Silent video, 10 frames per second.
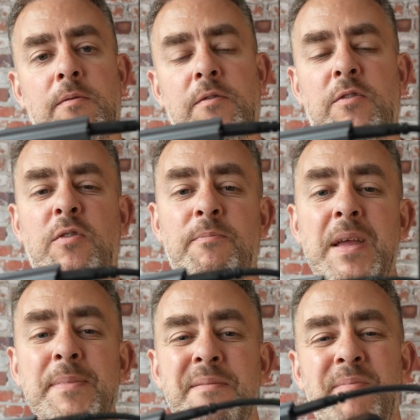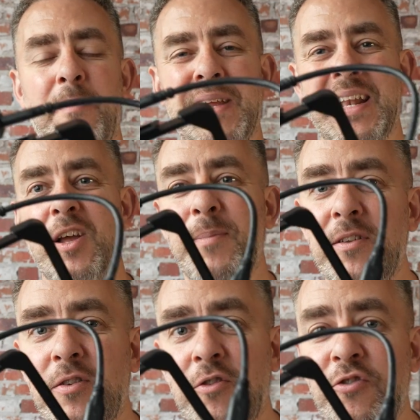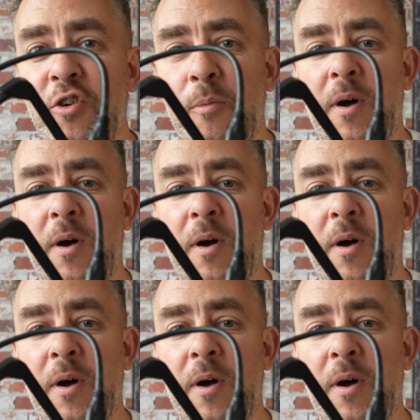So maybe it might be a little bit too short,